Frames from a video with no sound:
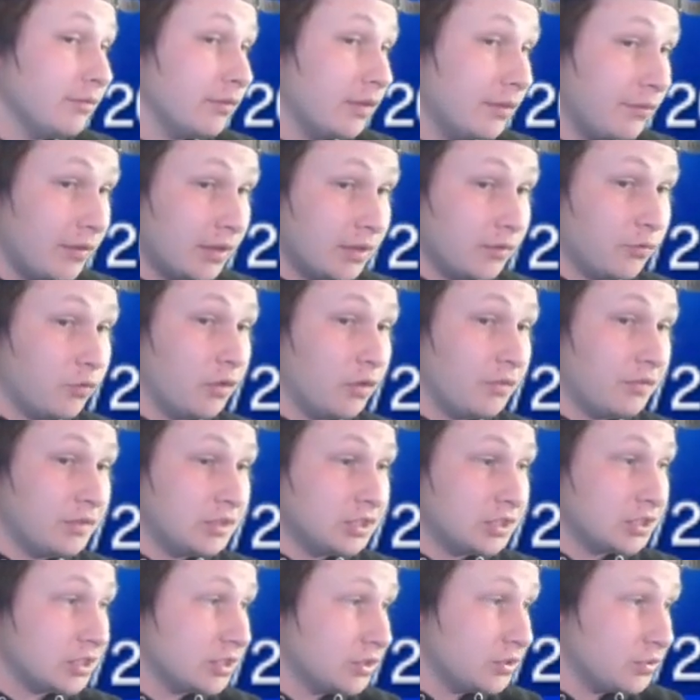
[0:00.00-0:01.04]
Liv had to forfeit
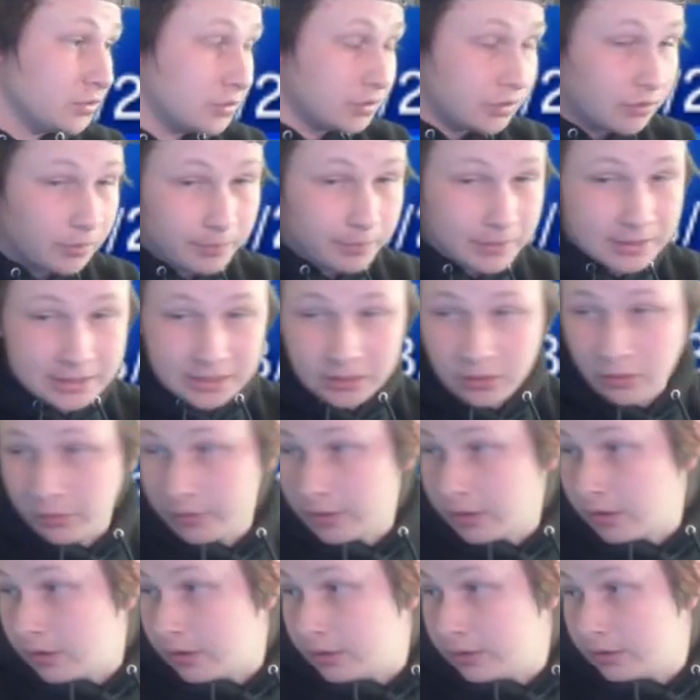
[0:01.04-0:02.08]
just because she was a little busy
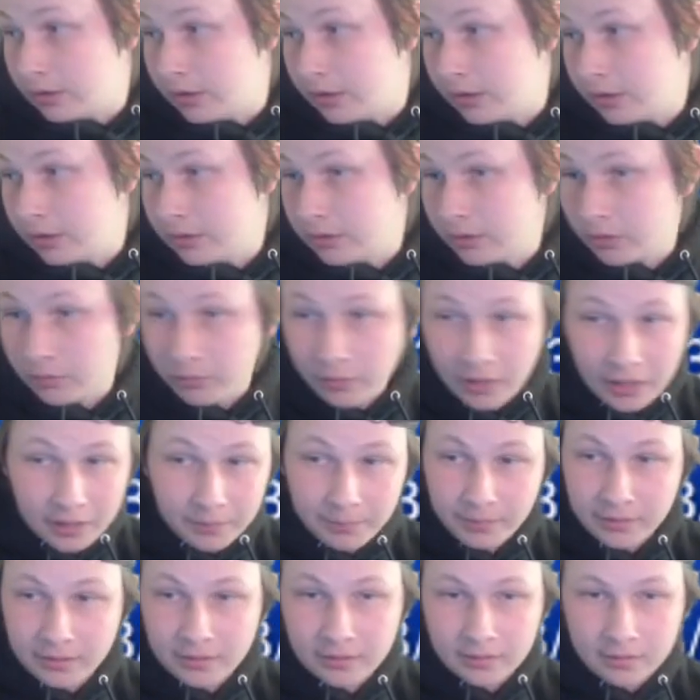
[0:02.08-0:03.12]
going on, uh, you know, had a
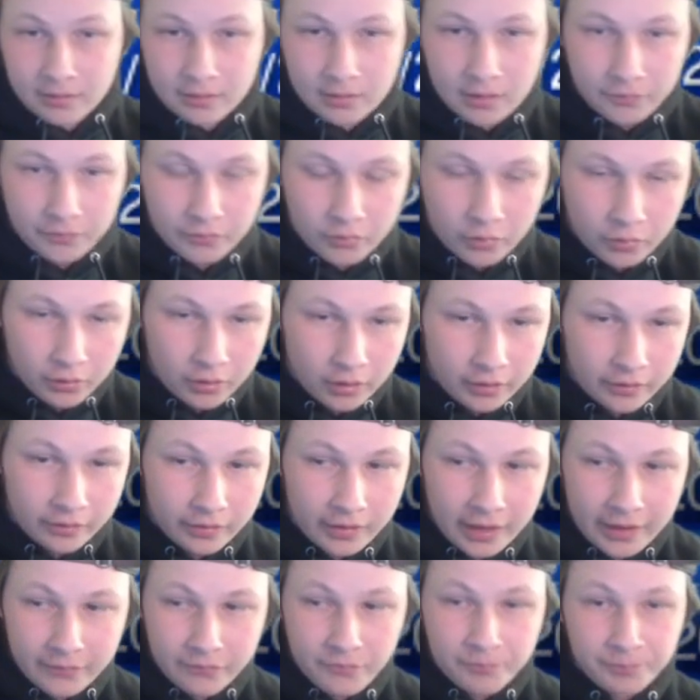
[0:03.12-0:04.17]
busy stuff going on in
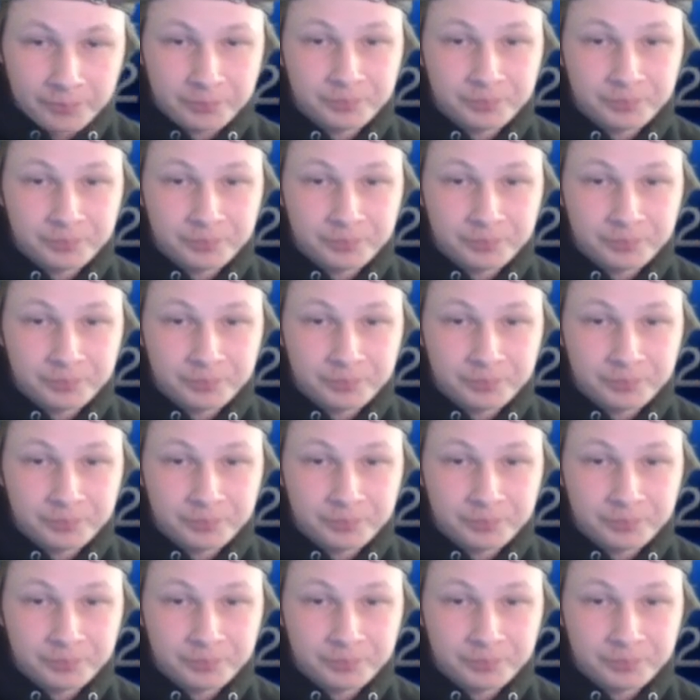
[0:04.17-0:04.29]
life.